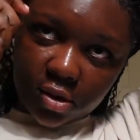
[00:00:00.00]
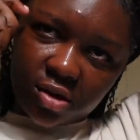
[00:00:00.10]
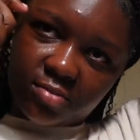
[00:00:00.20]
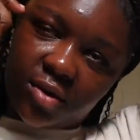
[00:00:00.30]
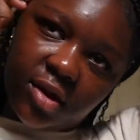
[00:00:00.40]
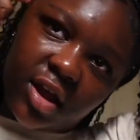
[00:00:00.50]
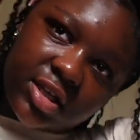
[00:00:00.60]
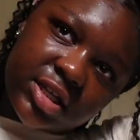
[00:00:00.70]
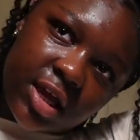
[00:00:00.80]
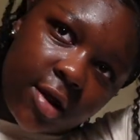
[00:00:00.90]
I'm prepared
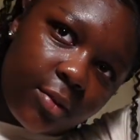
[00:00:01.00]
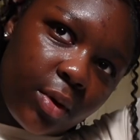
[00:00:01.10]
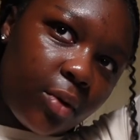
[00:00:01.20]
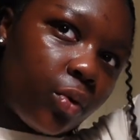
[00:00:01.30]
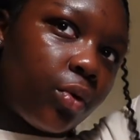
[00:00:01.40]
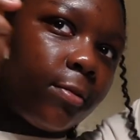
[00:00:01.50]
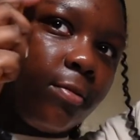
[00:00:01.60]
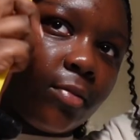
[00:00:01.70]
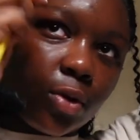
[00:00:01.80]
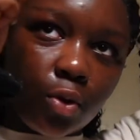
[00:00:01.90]
to hear what
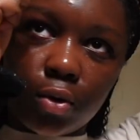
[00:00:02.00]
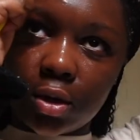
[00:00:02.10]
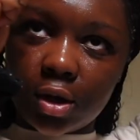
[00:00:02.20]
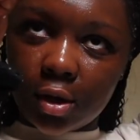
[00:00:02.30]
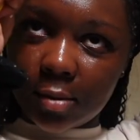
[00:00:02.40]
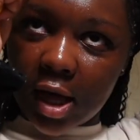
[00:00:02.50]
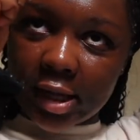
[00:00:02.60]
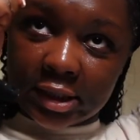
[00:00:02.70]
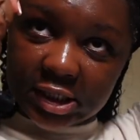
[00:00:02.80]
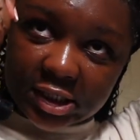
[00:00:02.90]
all of them got
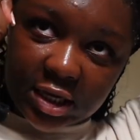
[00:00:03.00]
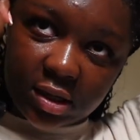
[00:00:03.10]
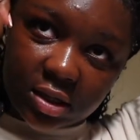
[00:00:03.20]
to say,